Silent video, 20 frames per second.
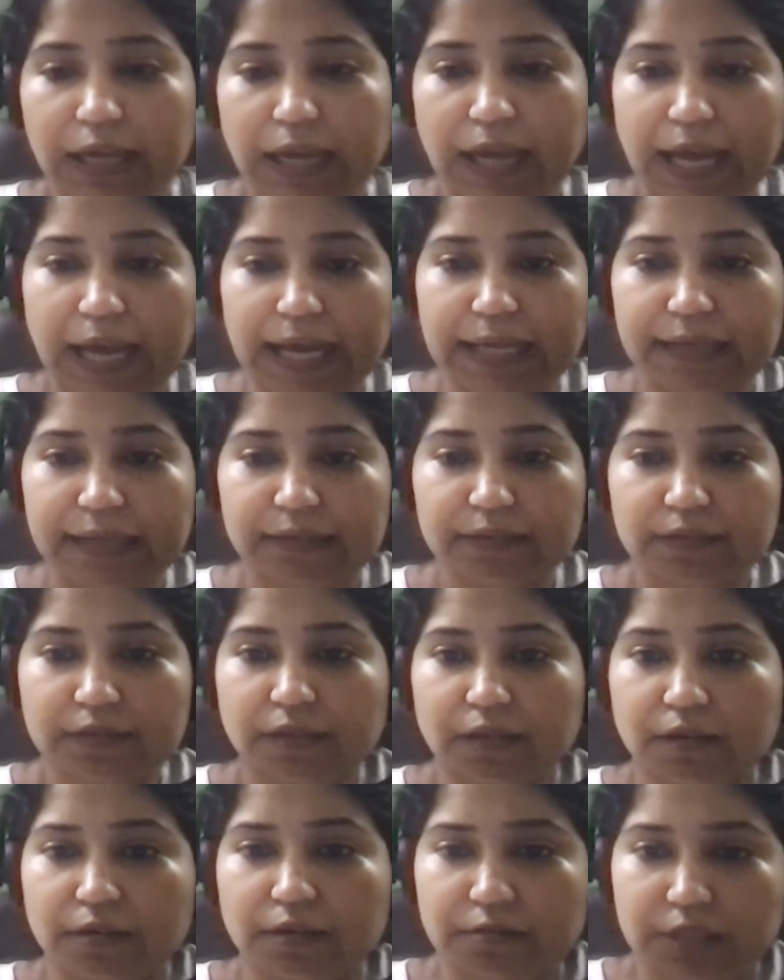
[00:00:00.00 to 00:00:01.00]
And
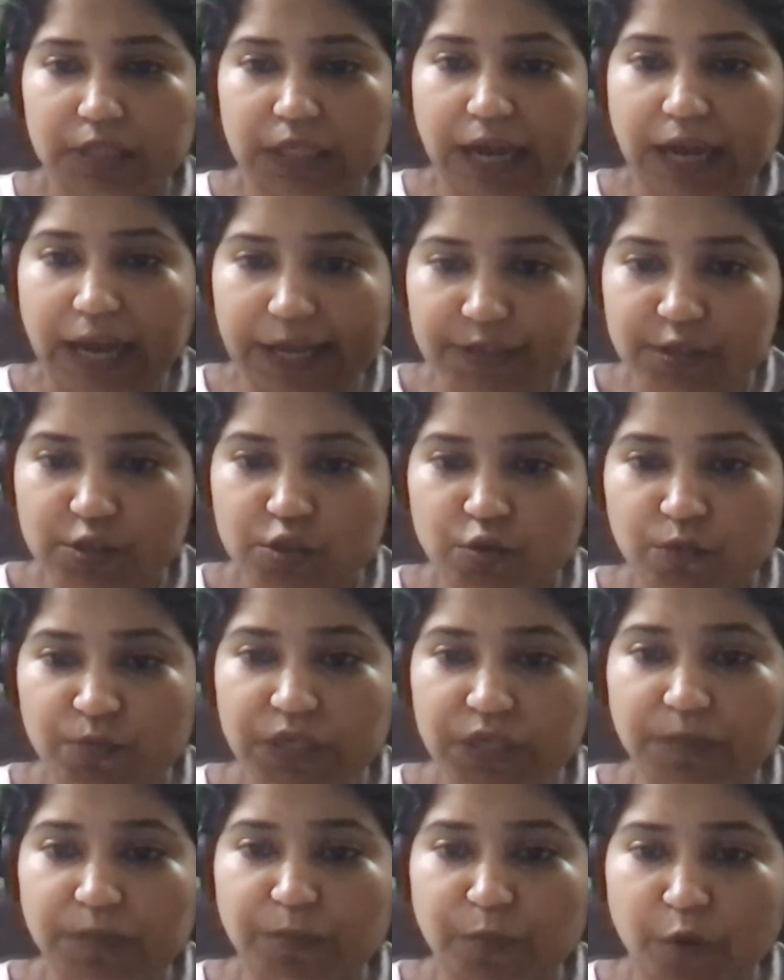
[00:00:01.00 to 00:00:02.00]
there has to
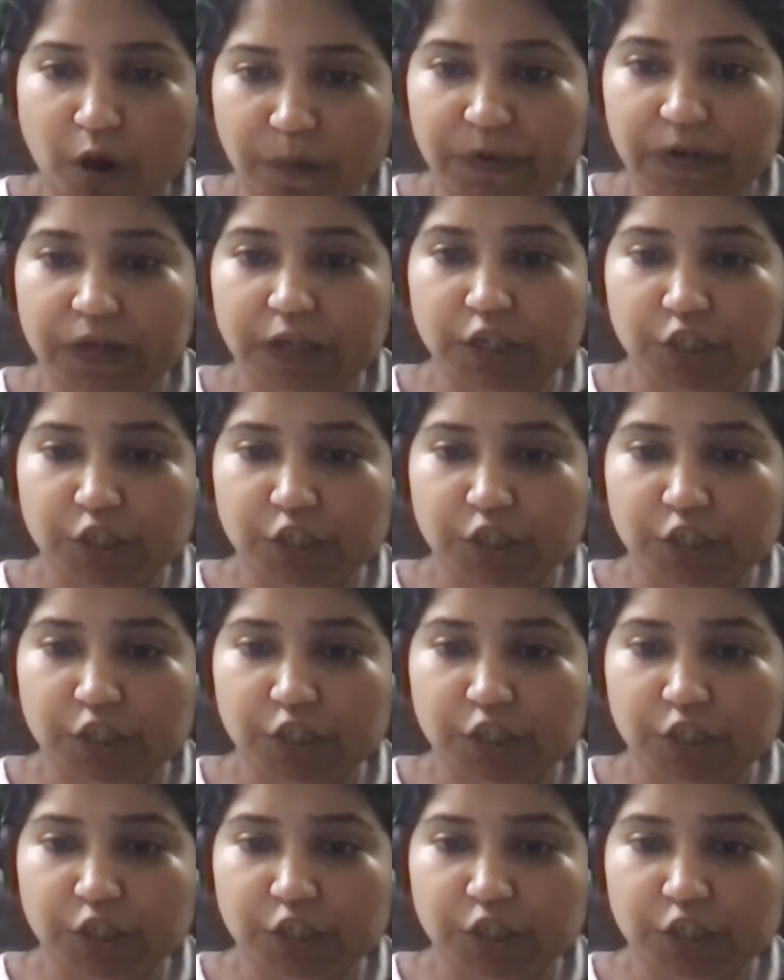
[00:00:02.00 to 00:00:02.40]
be a proper